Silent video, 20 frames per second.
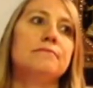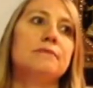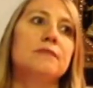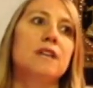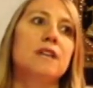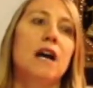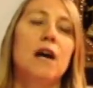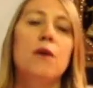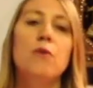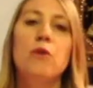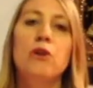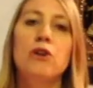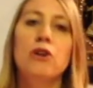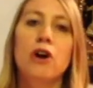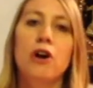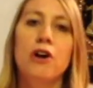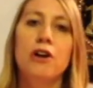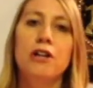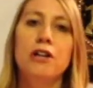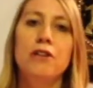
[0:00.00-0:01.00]
I will
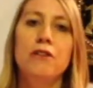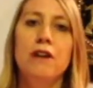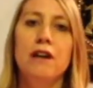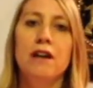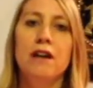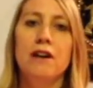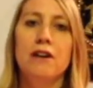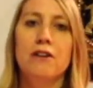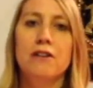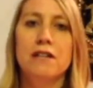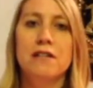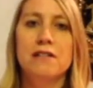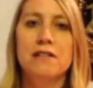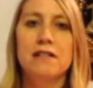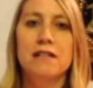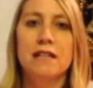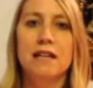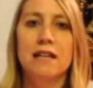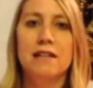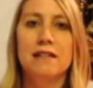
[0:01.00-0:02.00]
call you at our
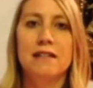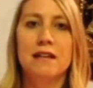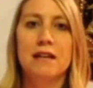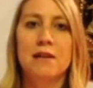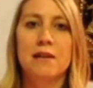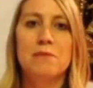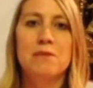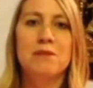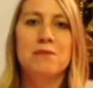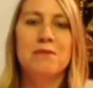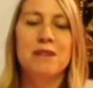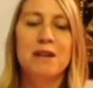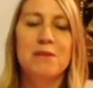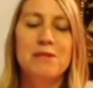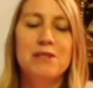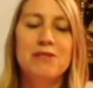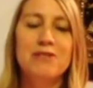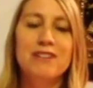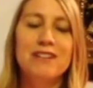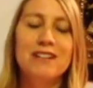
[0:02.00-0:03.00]
designated time.
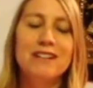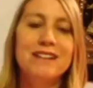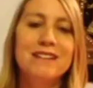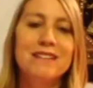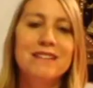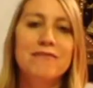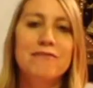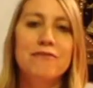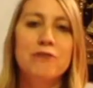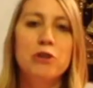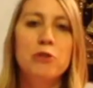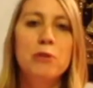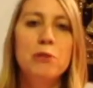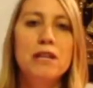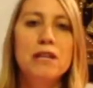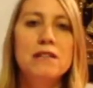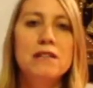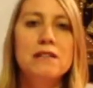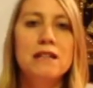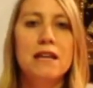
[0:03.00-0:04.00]
Sometimes I run a few
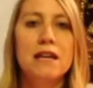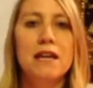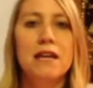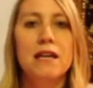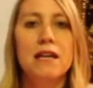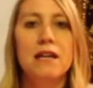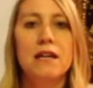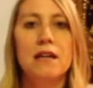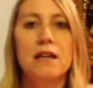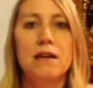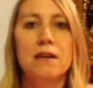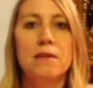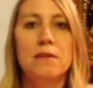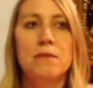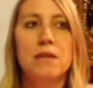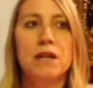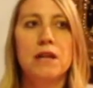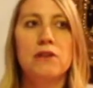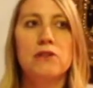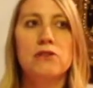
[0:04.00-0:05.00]
minutes late,
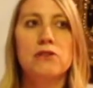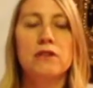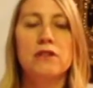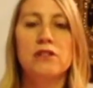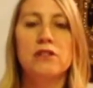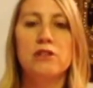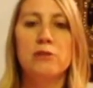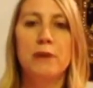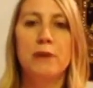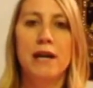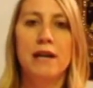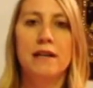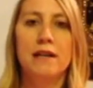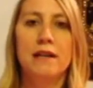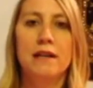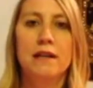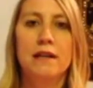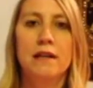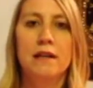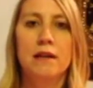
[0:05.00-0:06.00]
not usually too bad.
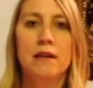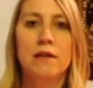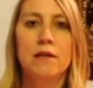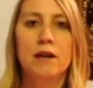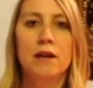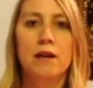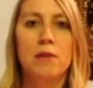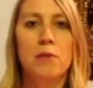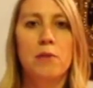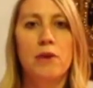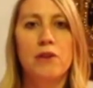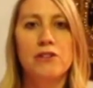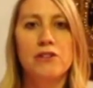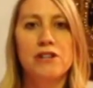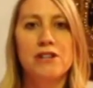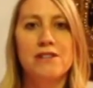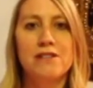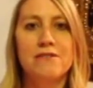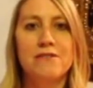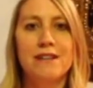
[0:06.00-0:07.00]
I
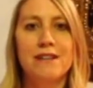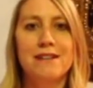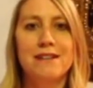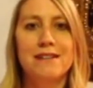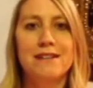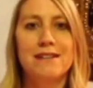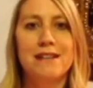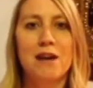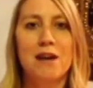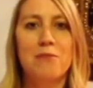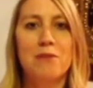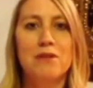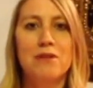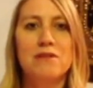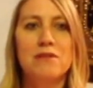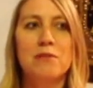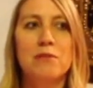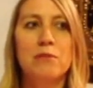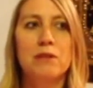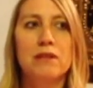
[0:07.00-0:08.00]
apologize if that does happen.
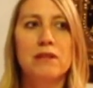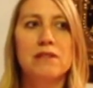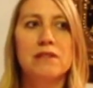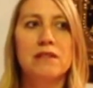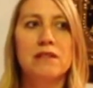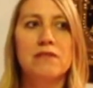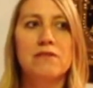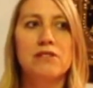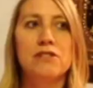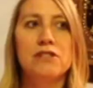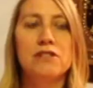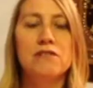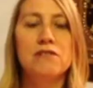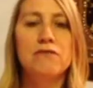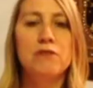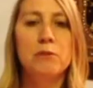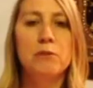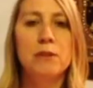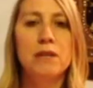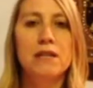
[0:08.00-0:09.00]
So please leave just a
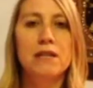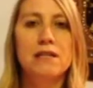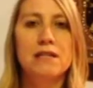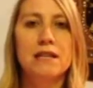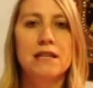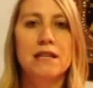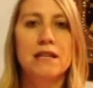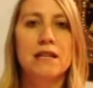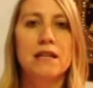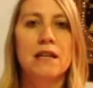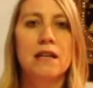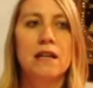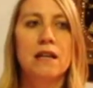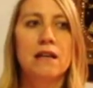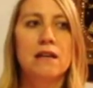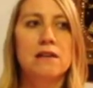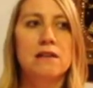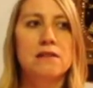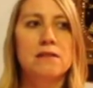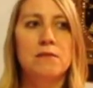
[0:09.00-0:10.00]
few minutes in,
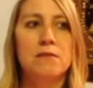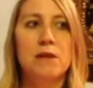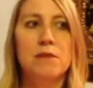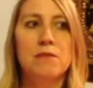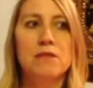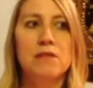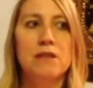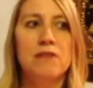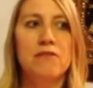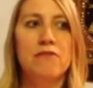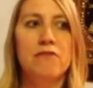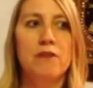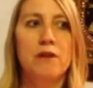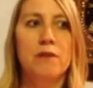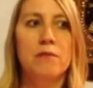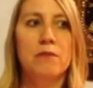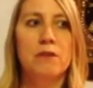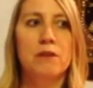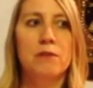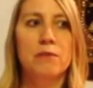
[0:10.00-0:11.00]
because sometimes
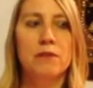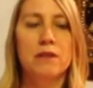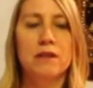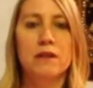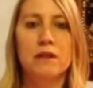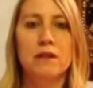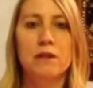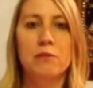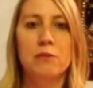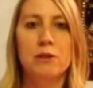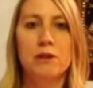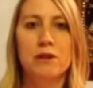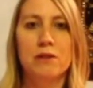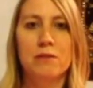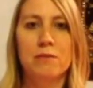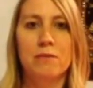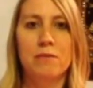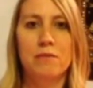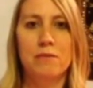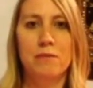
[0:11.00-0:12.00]
I'm completely booked
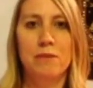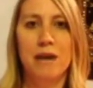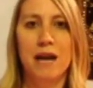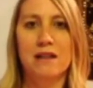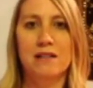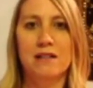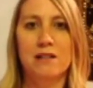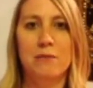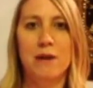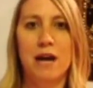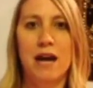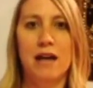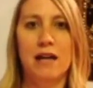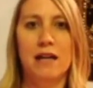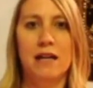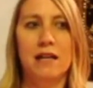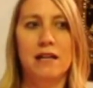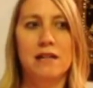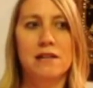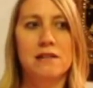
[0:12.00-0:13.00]
back to
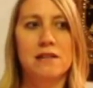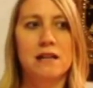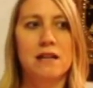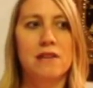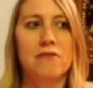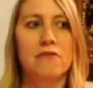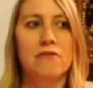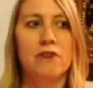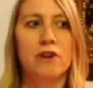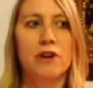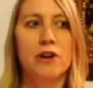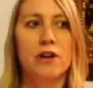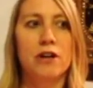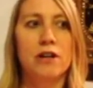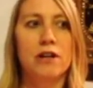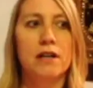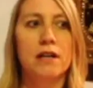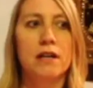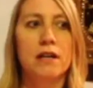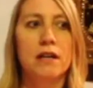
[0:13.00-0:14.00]
back, and it's kind of hard